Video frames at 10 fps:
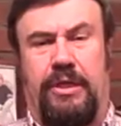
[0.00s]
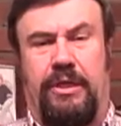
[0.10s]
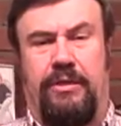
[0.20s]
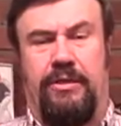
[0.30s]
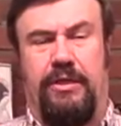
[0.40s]

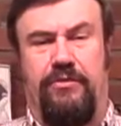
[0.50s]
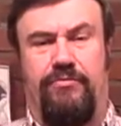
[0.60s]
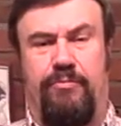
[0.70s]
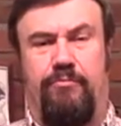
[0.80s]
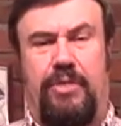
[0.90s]
And
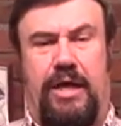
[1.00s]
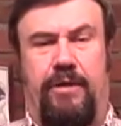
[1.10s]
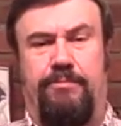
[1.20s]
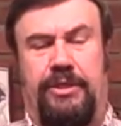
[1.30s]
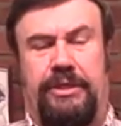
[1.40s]
if
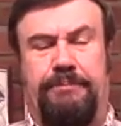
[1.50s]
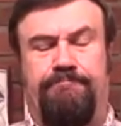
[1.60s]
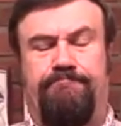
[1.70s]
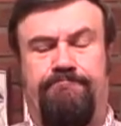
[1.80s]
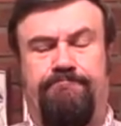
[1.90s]
Bob
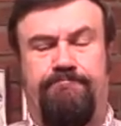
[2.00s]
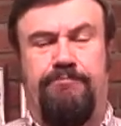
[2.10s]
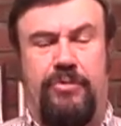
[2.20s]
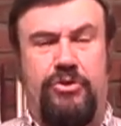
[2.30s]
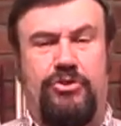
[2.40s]

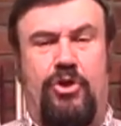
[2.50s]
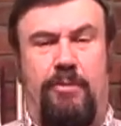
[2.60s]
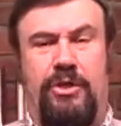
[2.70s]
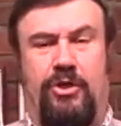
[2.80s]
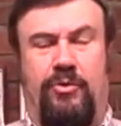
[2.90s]
saw
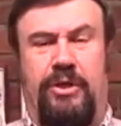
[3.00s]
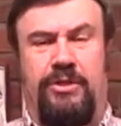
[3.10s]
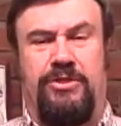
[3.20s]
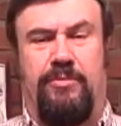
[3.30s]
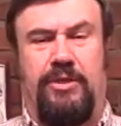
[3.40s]
me agreeing
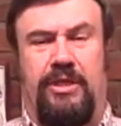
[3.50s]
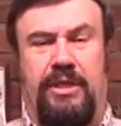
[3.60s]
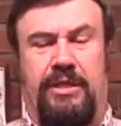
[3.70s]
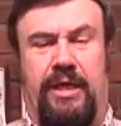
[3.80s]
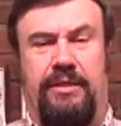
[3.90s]
to something
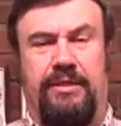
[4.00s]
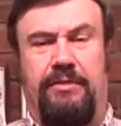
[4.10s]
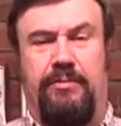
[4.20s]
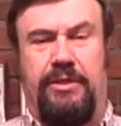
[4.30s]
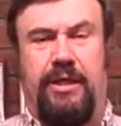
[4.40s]
like that,
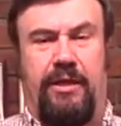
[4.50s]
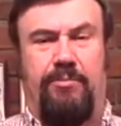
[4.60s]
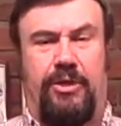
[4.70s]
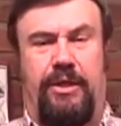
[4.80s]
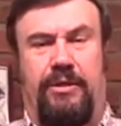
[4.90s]
he'd be on a
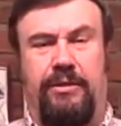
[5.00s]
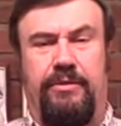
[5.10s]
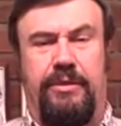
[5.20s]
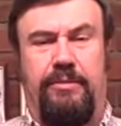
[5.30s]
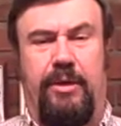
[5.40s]
plane and
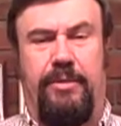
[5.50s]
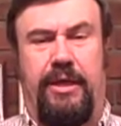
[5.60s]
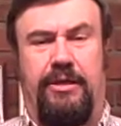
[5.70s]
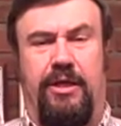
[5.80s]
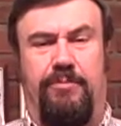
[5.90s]
in my
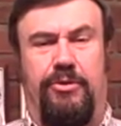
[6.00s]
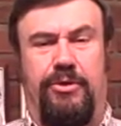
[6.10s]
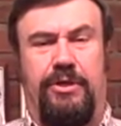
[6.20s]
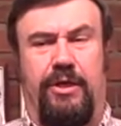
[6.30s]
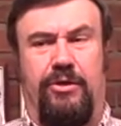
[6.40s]
backyard
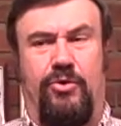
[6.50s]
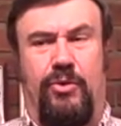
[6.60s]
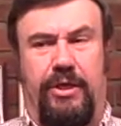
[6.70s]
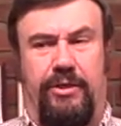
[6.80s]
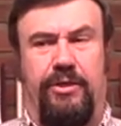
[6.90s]
pretty darn
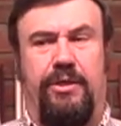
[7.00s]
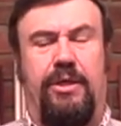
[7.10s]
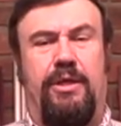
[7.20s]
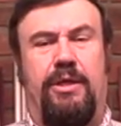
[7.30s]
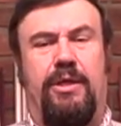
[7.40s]
quick.
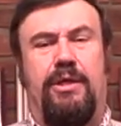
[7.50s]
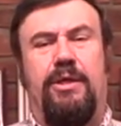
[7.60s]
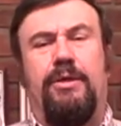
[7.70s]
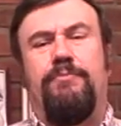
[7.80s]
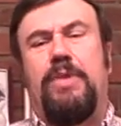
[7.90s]

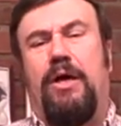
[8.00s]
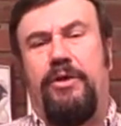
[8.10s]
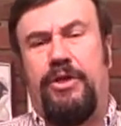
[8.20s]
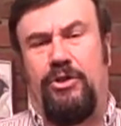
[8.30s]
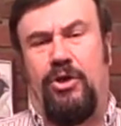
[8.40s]

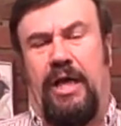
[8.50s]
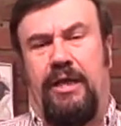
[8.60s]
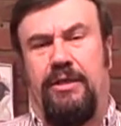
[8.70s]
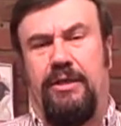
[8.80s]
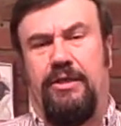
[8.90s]
Another
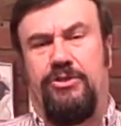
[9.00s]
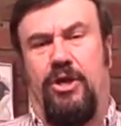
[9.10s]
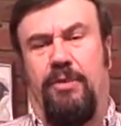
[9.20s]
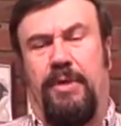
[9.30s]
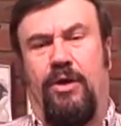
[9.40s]
lie, it's
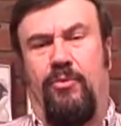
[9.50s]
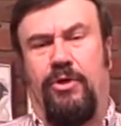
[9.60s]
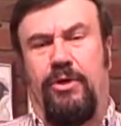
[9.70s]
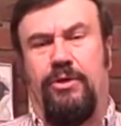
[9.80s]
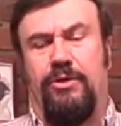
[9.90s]
all about
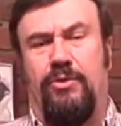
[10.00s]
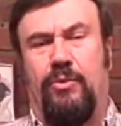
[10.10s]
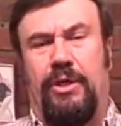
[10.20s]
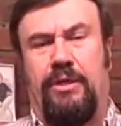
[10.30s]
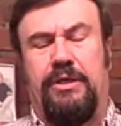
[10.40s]
work.
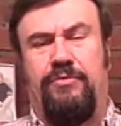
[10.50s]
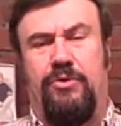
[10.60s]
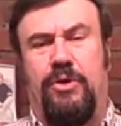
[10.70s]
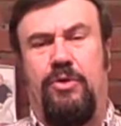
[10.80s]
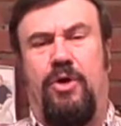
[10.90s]
Well, if you
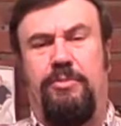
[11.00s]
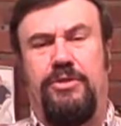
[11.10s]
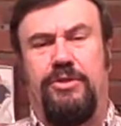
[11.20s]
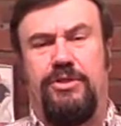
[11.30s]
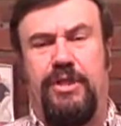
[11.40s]
really want to be
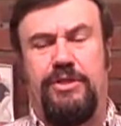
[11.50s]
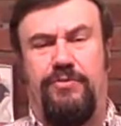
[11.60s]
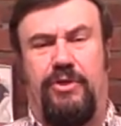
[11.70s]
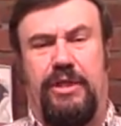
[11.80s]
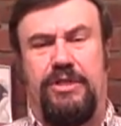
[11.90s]

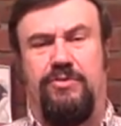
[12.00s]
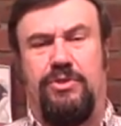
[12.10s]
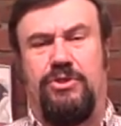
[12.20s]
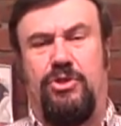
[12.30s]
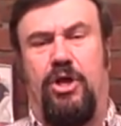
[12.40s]
successful, and that's what
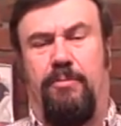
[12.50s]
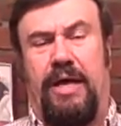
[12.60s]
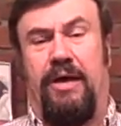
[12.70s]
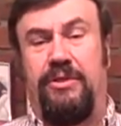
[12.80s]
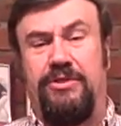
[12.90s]
this is all
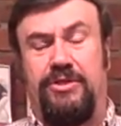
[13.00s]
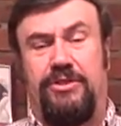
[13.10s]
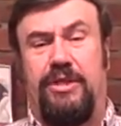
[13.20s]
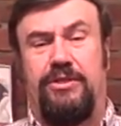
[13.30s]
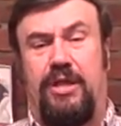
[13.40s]
about, and
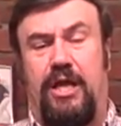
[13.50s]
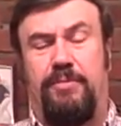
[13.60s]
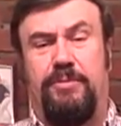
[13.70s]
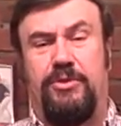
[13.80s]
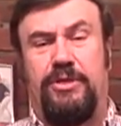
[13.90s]
success, a lot of
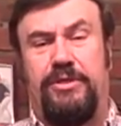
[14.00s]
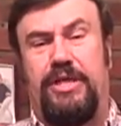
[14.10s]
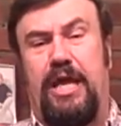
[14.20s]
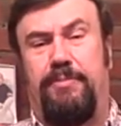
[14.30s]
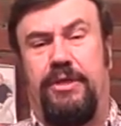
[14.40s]
people say, is
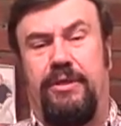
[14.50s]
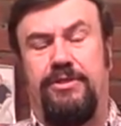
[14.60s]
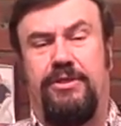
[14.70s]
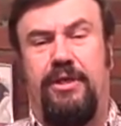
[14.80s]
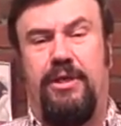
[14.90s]

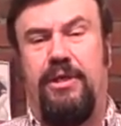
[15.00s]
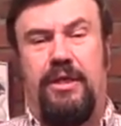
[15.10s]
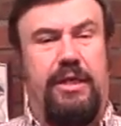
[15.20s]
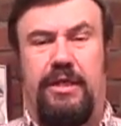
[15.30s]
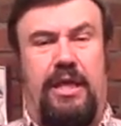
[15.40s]
happiness,
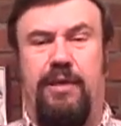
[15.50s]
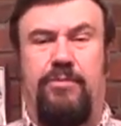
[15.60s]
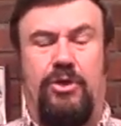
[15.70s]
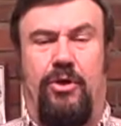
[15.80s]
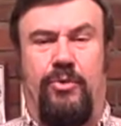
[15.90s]
it can't
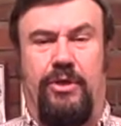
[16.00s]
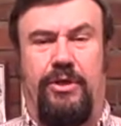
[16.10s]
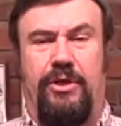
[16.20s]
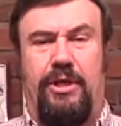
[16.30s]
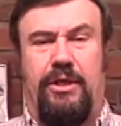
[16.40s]
be all
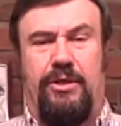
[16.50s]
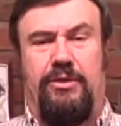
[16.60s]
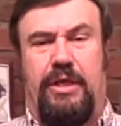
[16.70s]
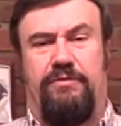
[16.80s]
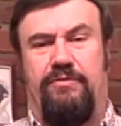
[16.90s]
work.
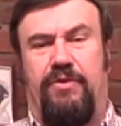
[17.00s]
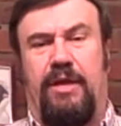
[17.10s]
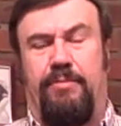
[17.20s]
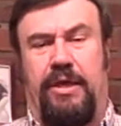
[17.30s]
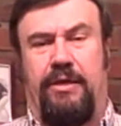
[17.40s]
You have to
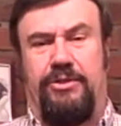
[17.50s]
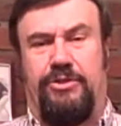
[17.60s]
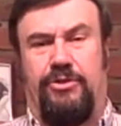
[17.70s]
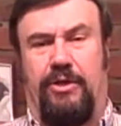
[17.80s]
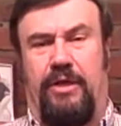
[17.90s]
find balance
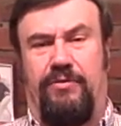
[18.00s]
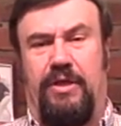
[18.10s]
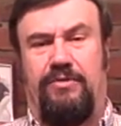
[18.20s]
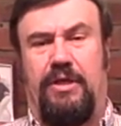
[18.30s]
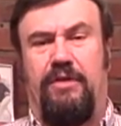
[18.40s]
in your life. You
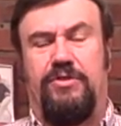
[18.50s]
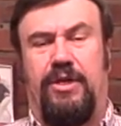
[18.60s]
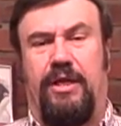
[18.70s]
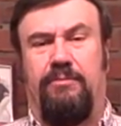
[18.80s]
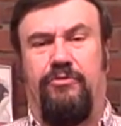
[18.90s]
have to have
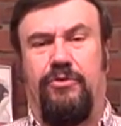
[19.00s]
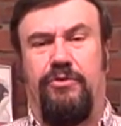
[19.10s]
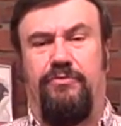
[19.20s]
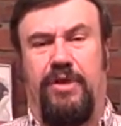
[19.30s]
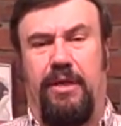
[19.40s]
time for your
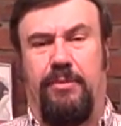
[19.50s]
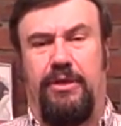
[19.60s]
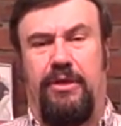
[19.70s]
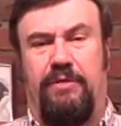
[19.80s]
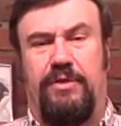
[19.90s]
family.
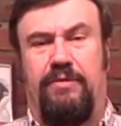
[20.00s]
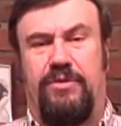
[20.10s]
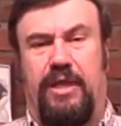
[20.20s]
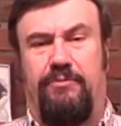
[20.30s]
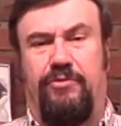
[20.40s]
You have to have
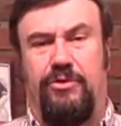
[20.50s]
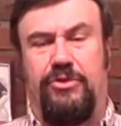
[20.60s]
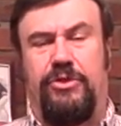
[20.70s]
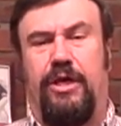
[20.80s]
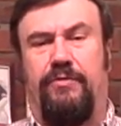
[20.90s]
time for
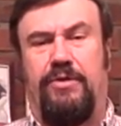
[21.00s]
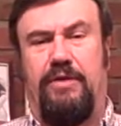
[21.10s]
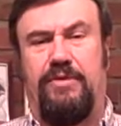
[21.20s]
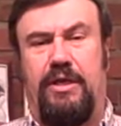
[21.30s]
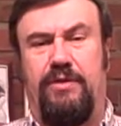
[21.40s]
yourself. You
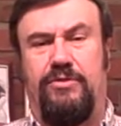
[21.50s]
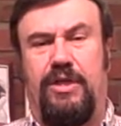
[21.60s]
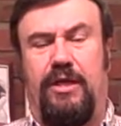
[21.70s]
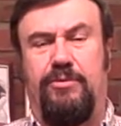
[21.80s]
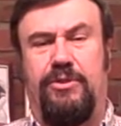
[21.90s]
have to have
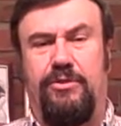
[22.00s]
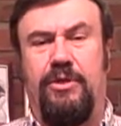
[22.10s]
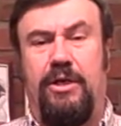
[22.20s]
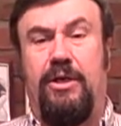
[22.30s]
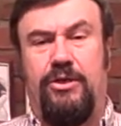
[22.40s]
time to
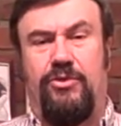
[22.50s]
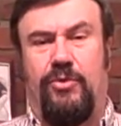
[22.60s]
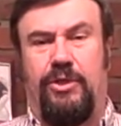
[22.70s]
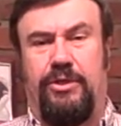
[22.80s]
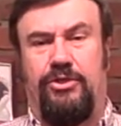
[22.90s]

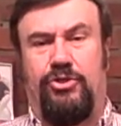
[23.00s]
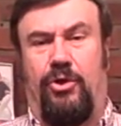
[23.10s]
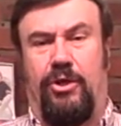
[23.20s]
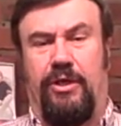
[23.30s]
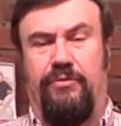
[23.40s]
really
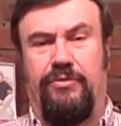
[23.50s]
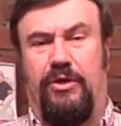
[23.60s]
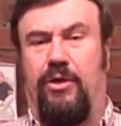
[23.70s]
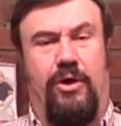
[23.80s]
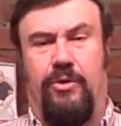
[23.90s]
enjoy life.
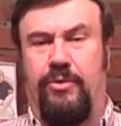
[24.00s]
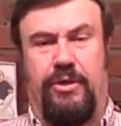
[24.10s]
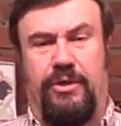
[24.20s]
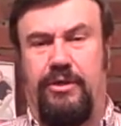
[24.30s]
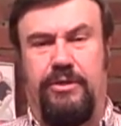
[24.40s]
All
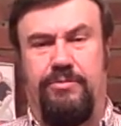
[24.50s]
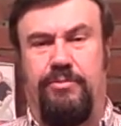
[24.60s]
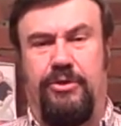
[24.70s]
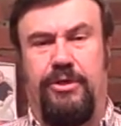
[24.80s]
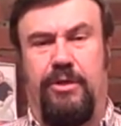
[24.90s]
work gets
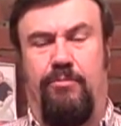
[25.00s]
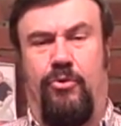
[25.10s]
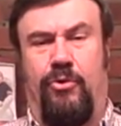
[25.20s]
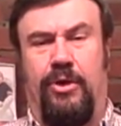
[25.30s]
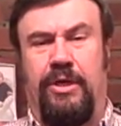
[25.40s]
pretty darn
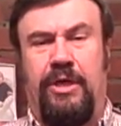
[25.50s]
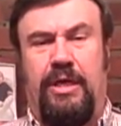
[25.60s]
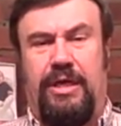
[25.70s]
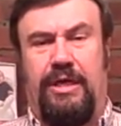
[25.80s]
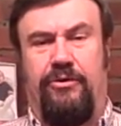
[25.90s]
boring,
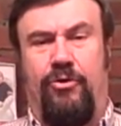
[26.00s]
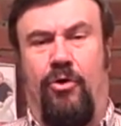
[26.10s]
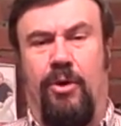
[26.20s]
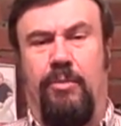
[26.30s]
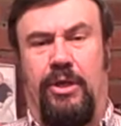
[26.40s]
and
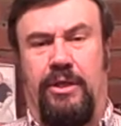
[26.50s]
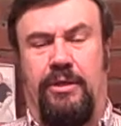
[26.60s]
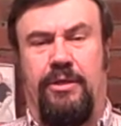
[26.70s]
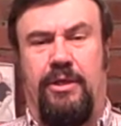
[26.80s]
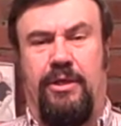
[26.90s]

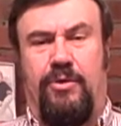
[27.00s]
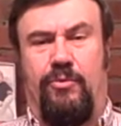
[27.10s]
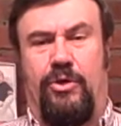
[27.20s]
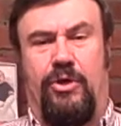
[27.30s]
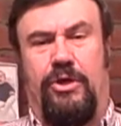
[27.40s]
normally
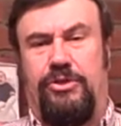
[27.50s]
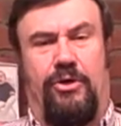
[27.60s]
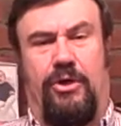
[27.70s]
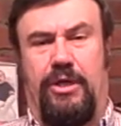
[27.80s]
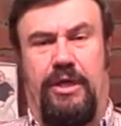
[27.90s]
will cause you
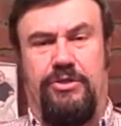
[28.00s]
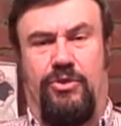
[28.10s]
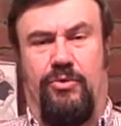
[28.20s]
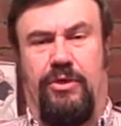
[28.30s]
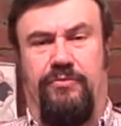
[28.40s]
all kinds of
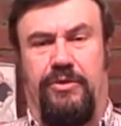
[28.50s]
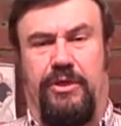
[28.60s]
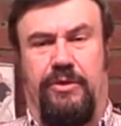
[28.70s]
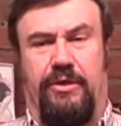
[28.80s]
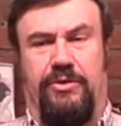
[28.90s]
grief in
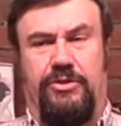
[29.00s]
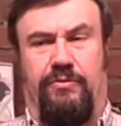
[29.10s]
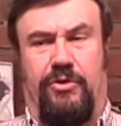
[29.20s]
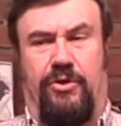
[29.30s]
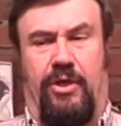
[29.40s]
other areas of
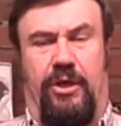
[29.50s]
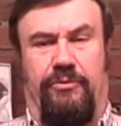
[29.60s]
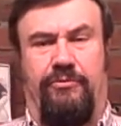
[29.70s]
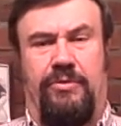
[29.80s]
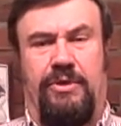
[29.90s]
your
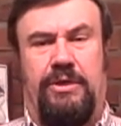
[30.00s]
life.